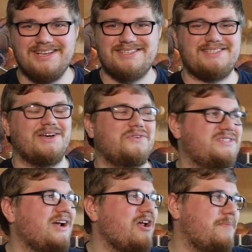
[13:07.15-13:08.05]
so
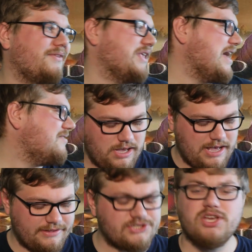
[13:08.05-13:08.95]
sorry about that.
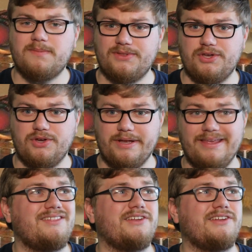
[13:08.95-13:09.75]
Let's talk about the good.